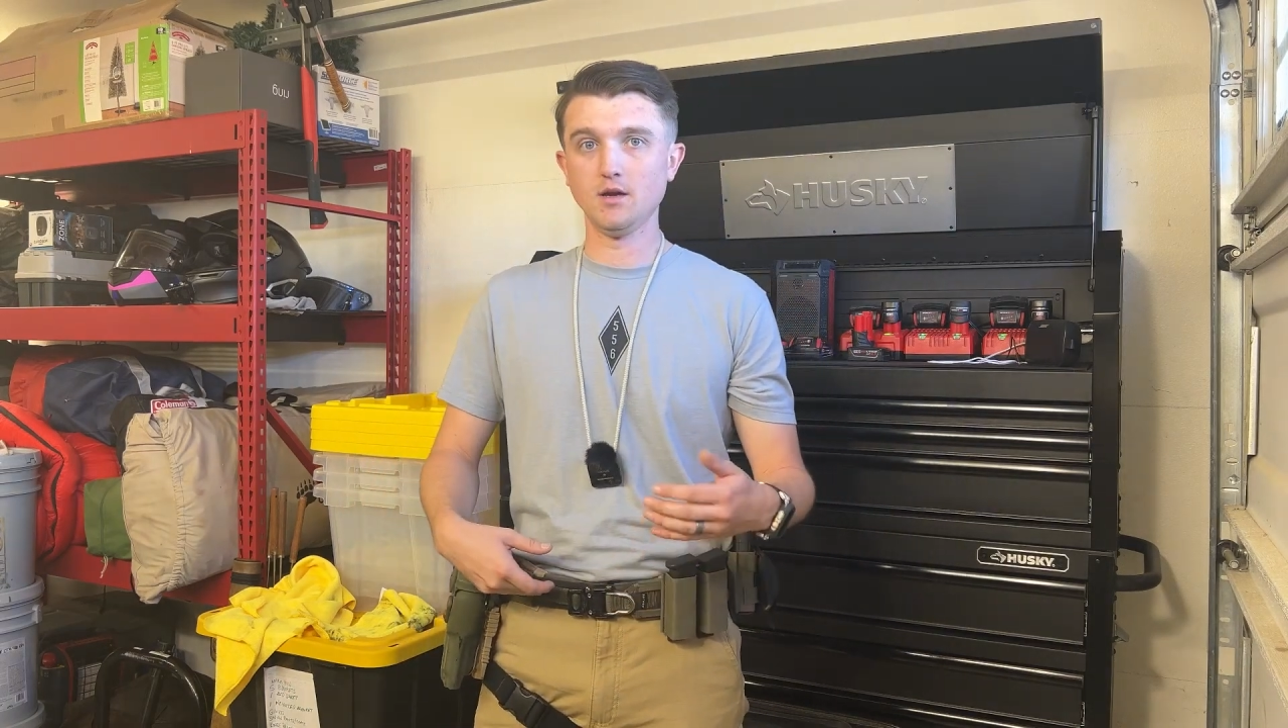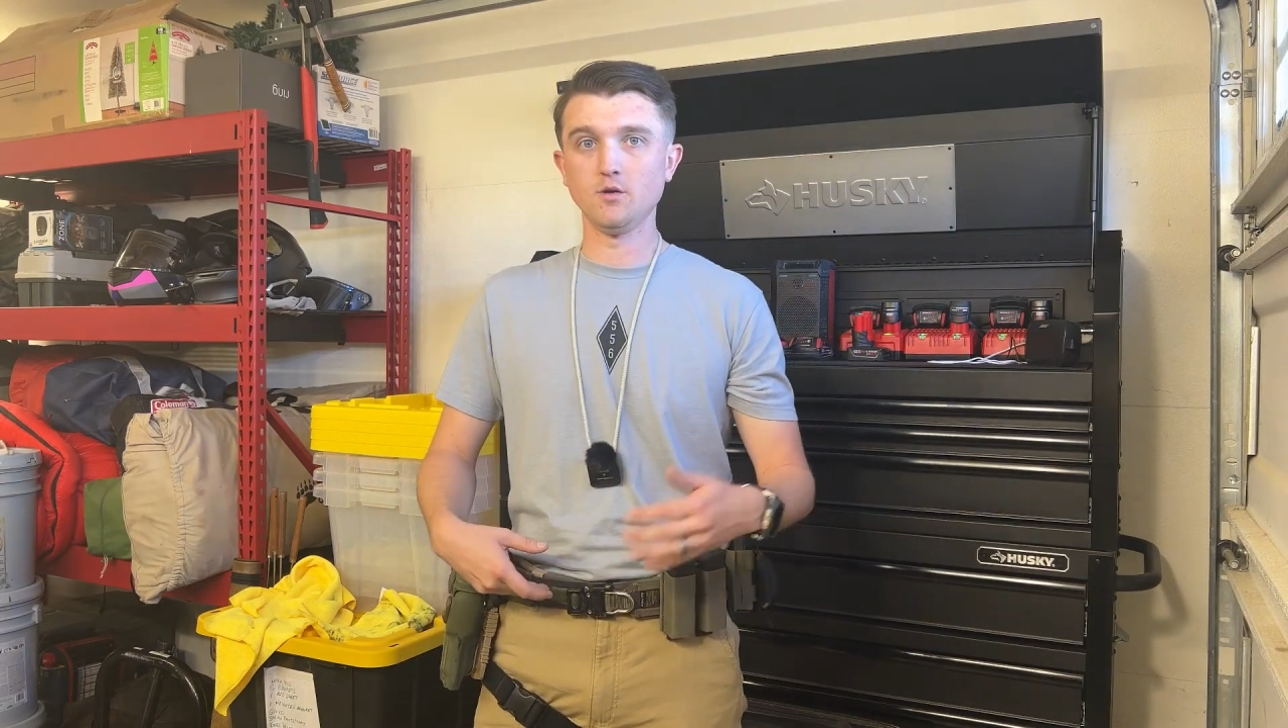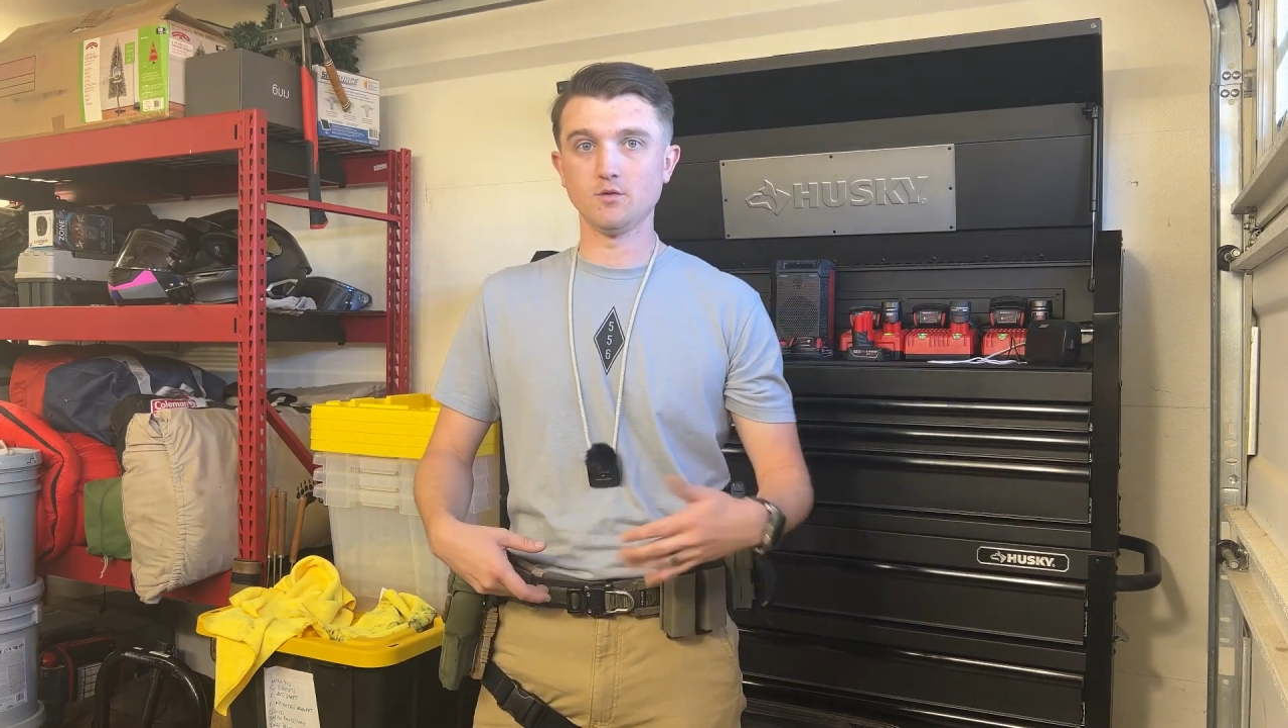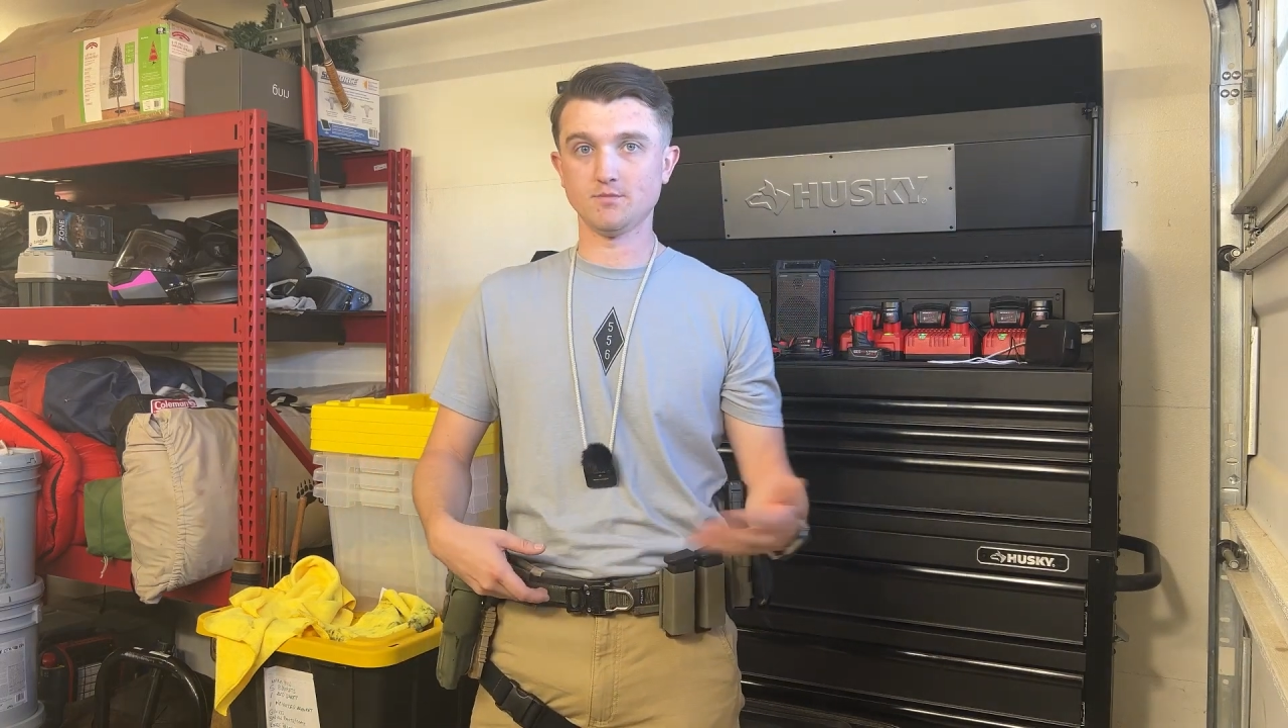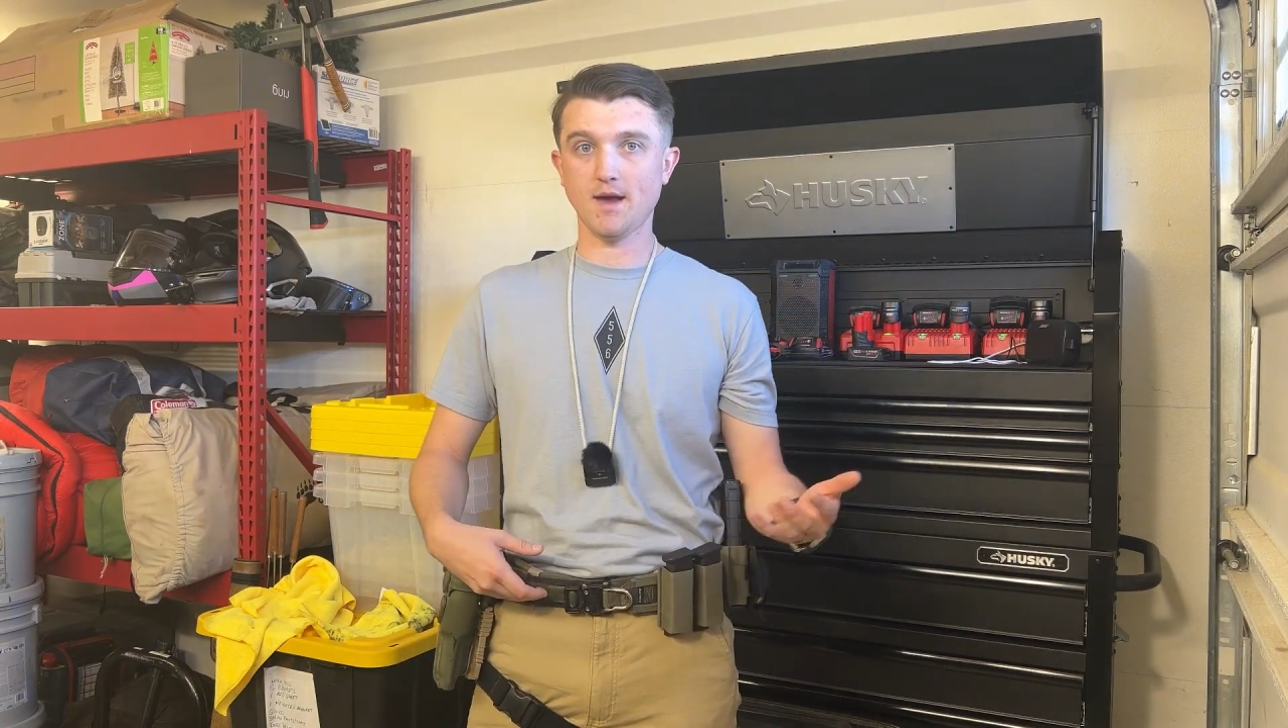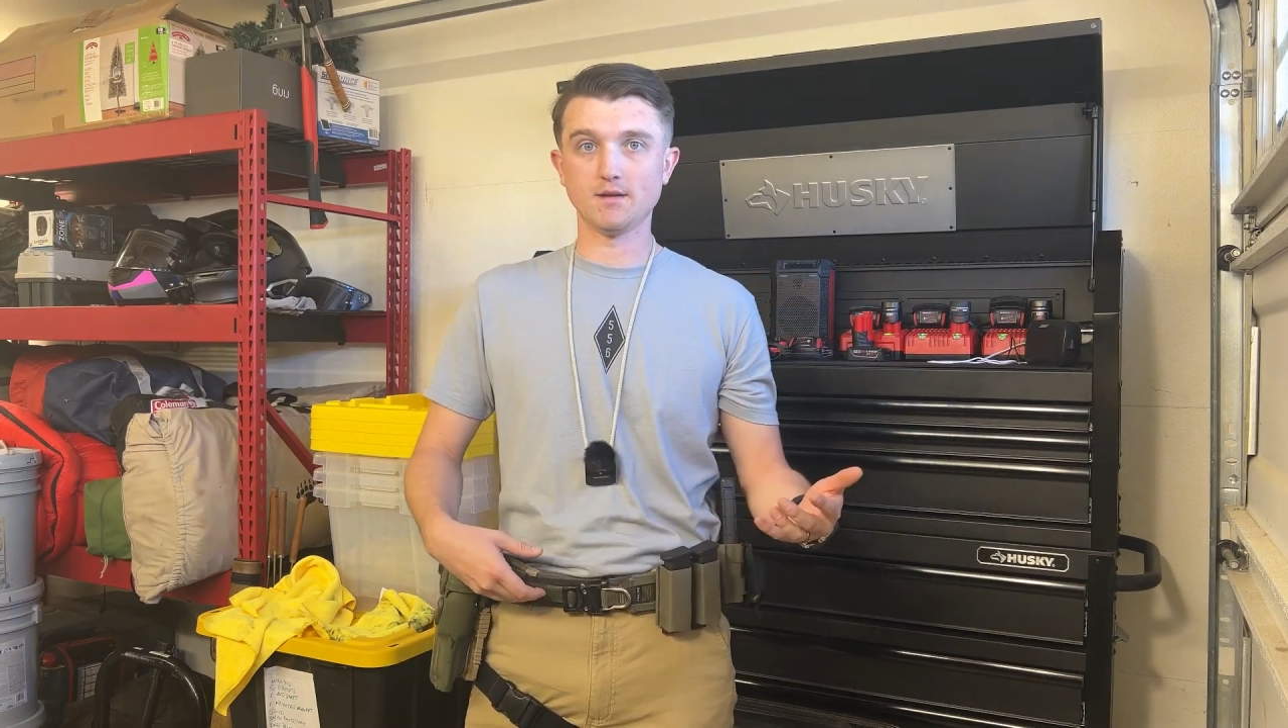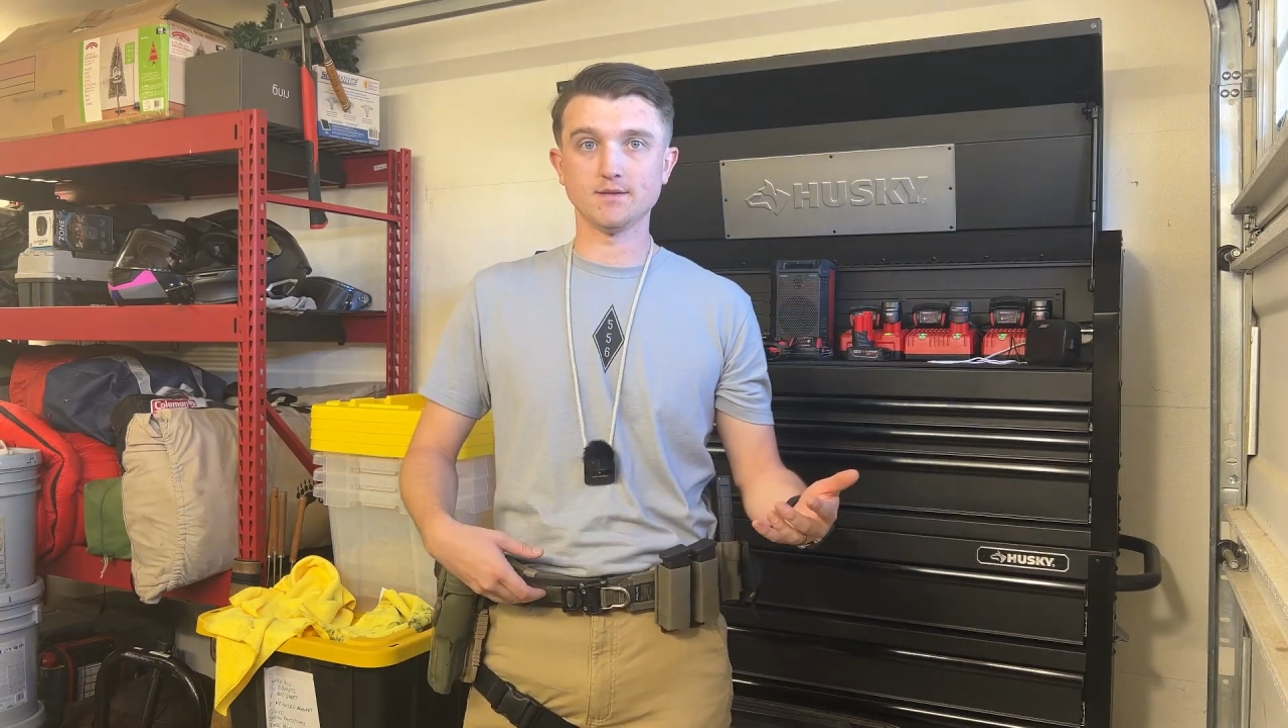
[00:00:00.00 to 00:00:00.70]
was battle